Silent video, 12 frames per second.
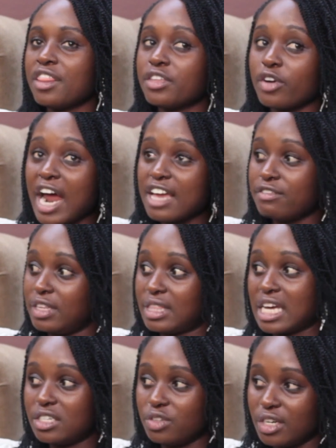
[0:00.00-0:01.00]
thrive in
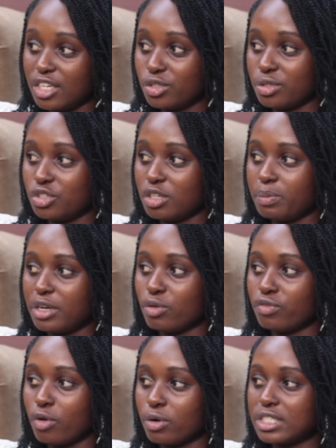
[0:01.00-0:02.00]
that relationship and,
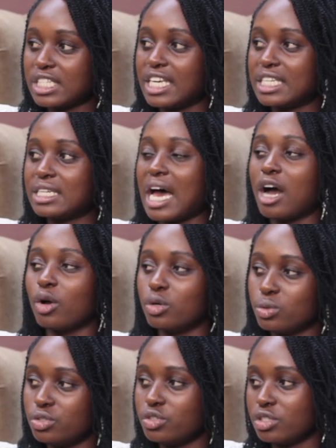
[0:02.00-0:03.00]
of course, get a
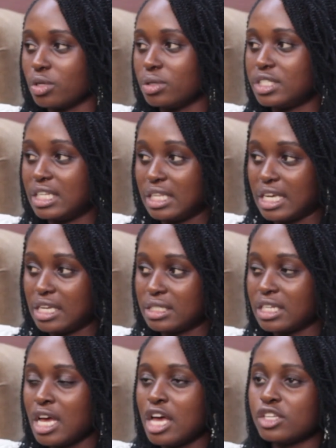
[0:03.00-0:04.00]
good result in the
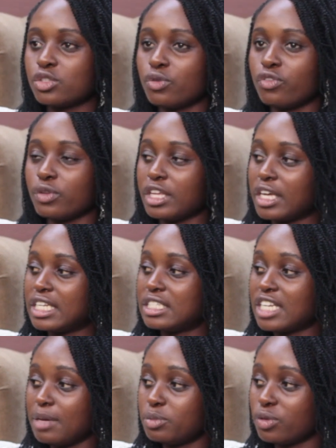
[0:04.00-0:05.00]
end. So for the
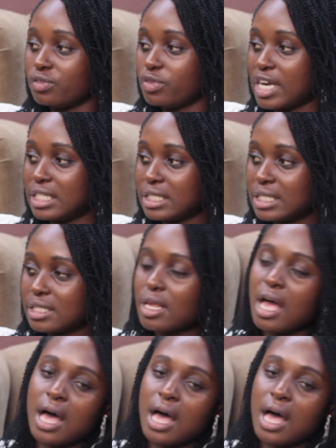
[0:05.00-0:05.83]
types of friends,